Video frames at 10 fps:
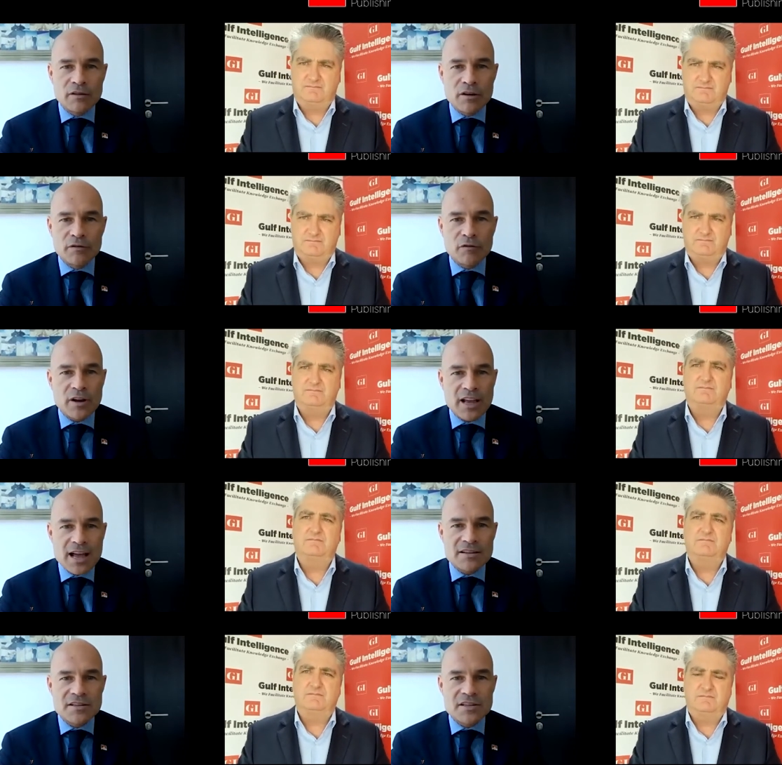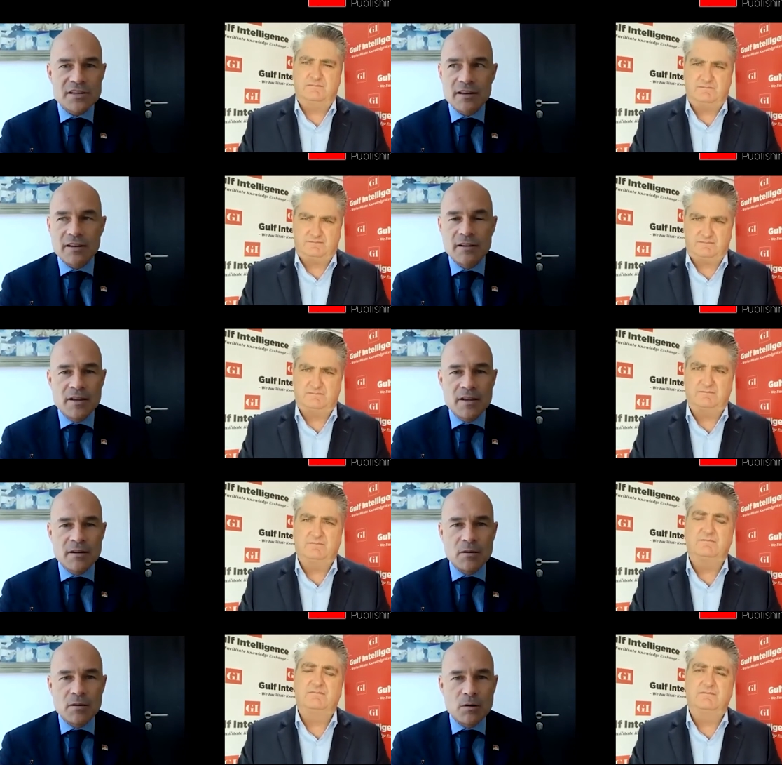Speaker 1: uh, for gas, uh,
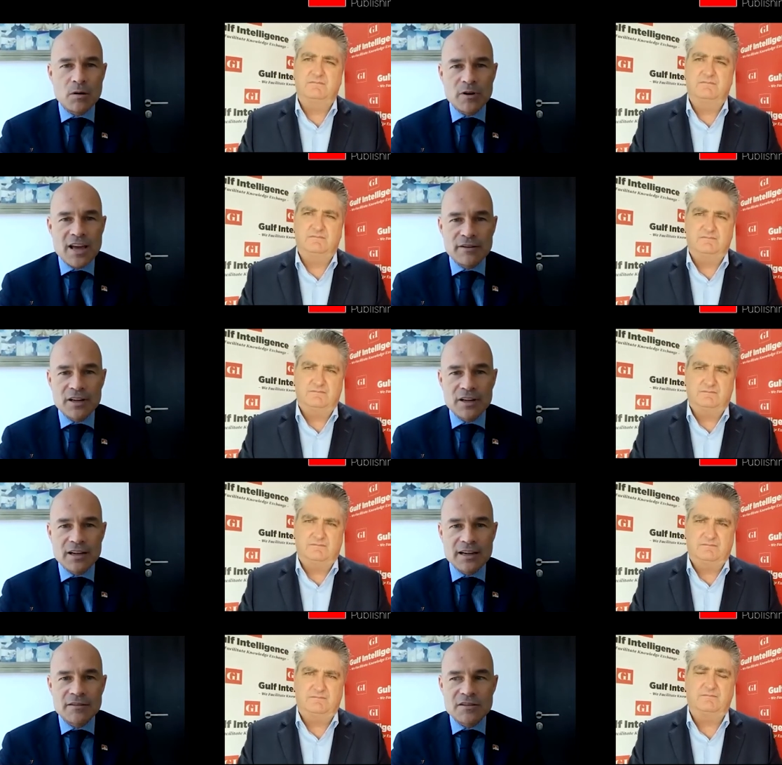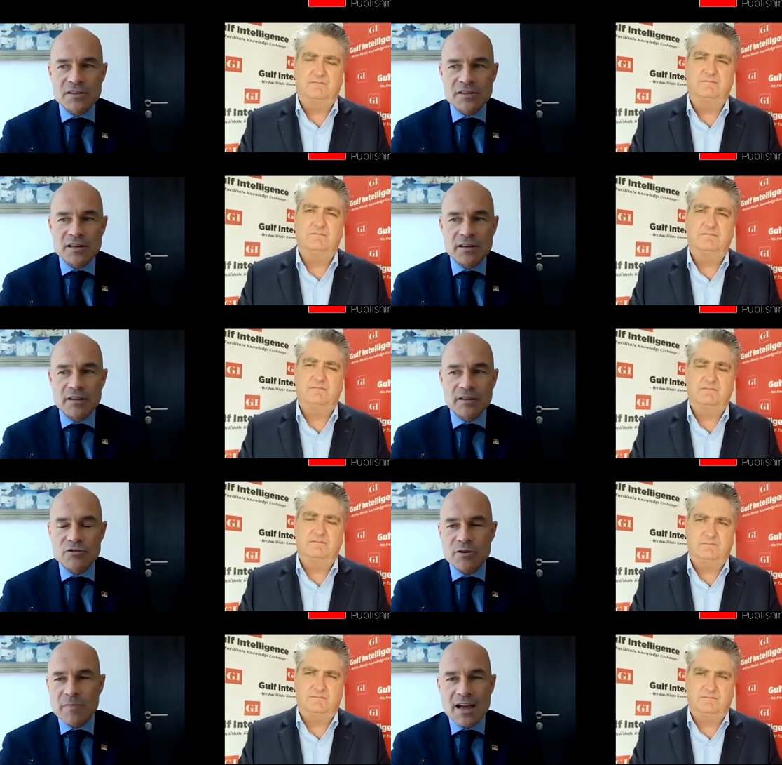whatever. And this is uh,
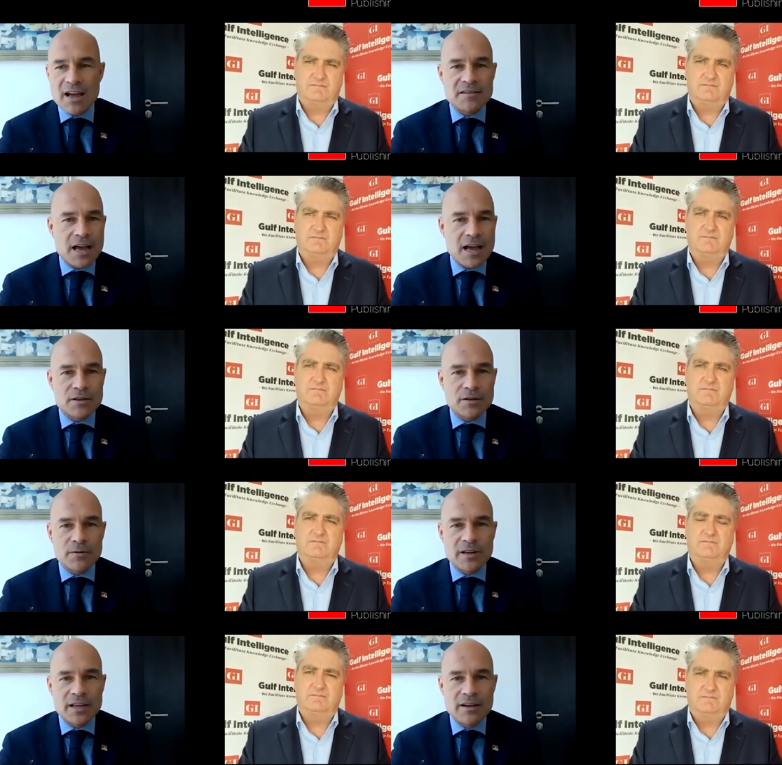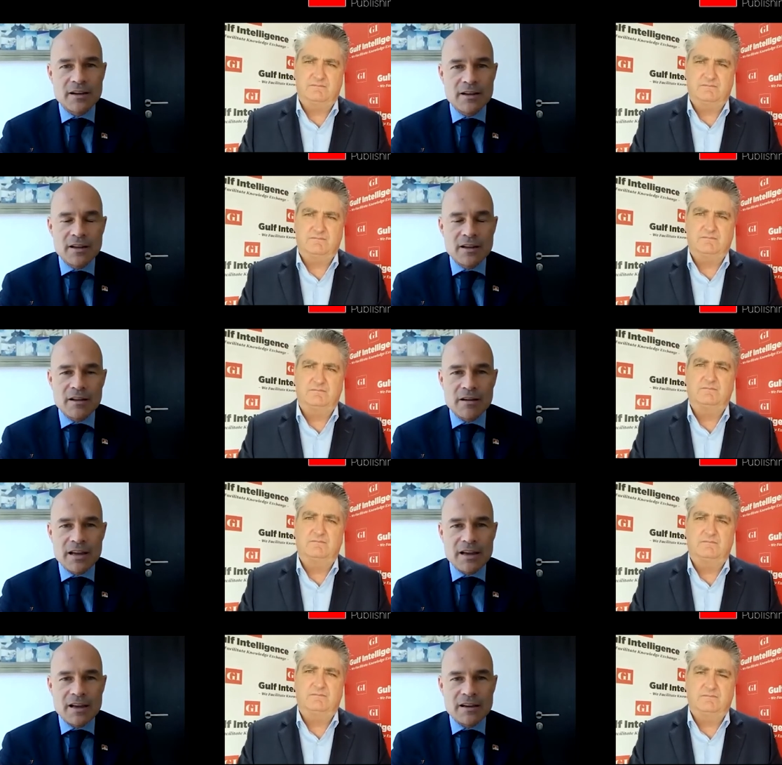Japan, South Korea, uh,
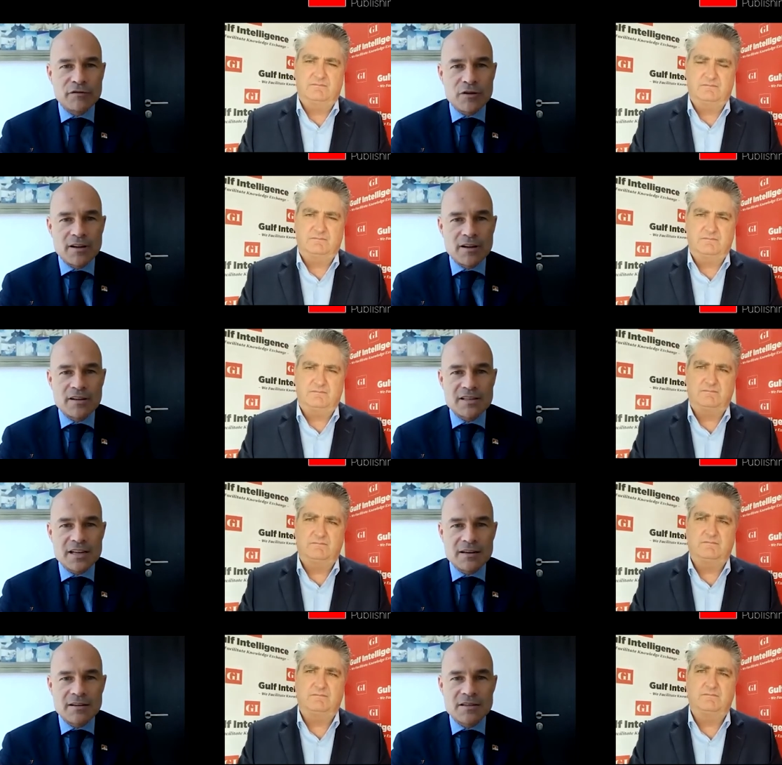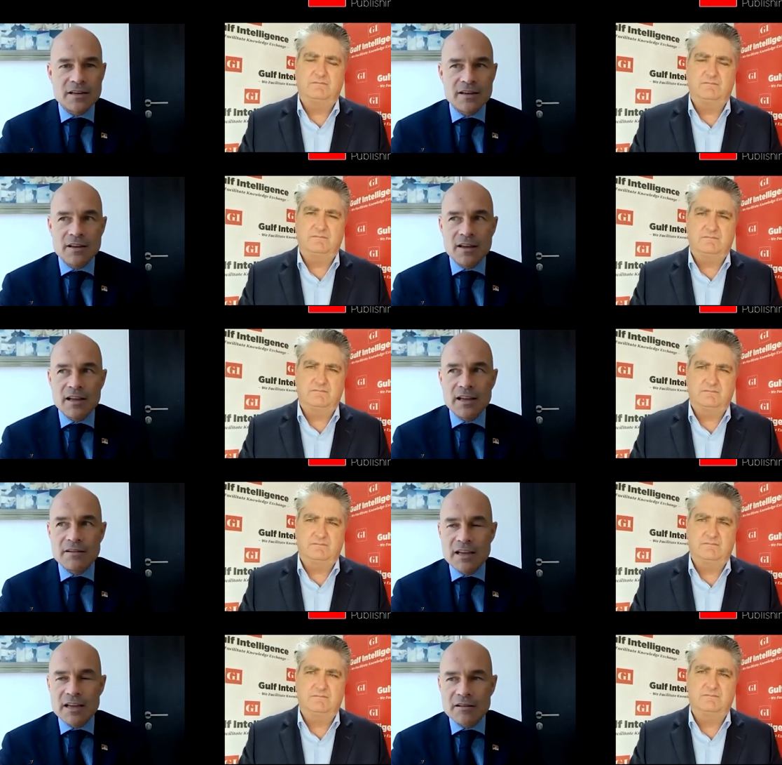and a few others. And uh,
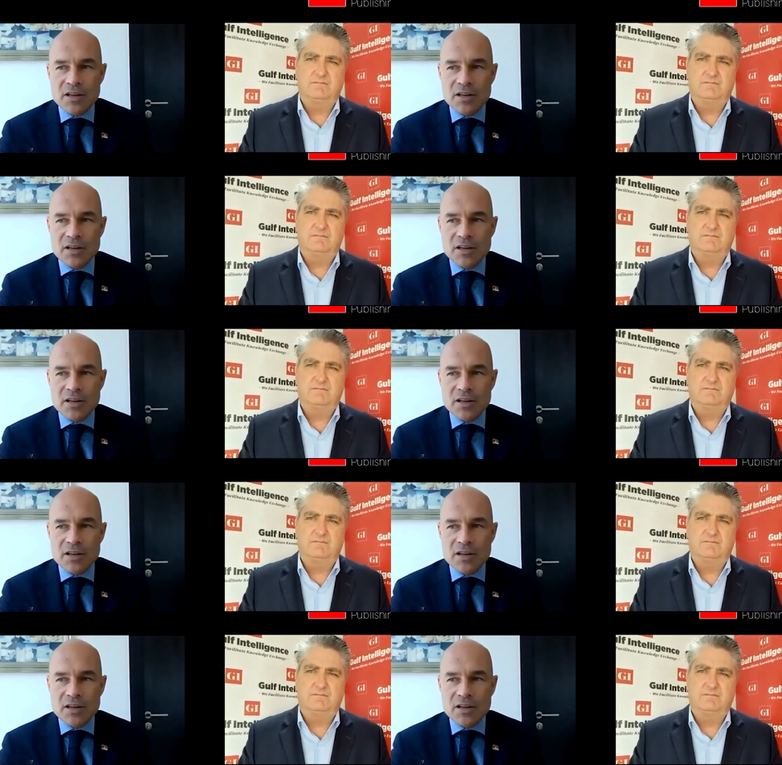indeed,